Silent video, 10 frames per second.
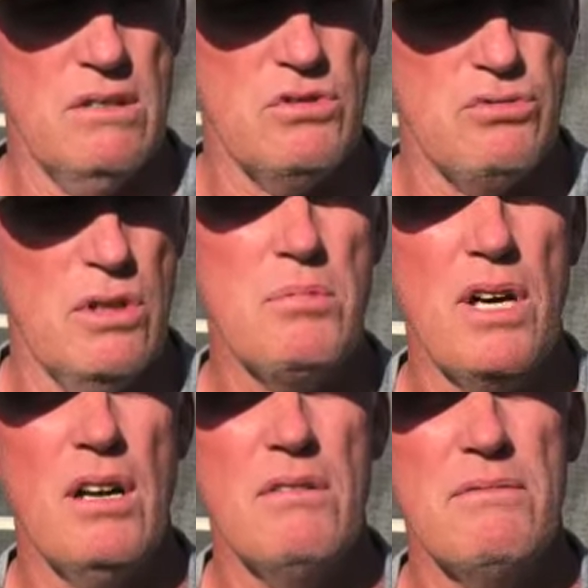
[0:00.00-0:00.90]
and was really
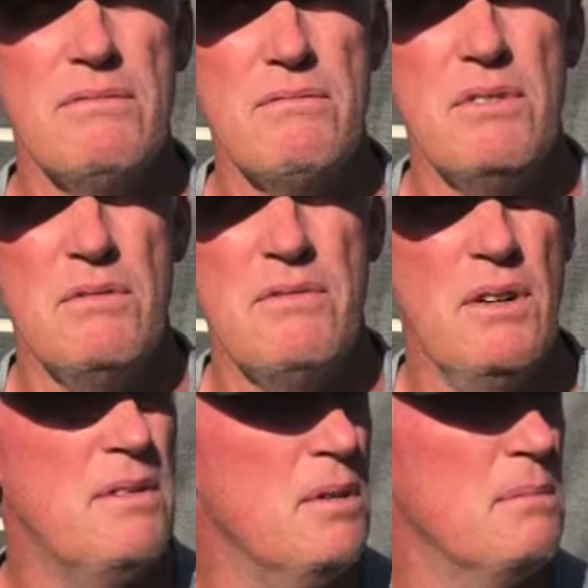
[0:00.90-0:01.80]
proud
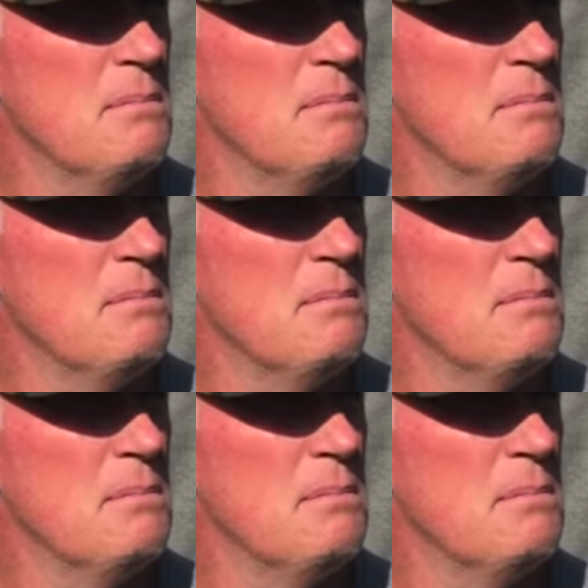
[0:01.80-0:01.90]
of him.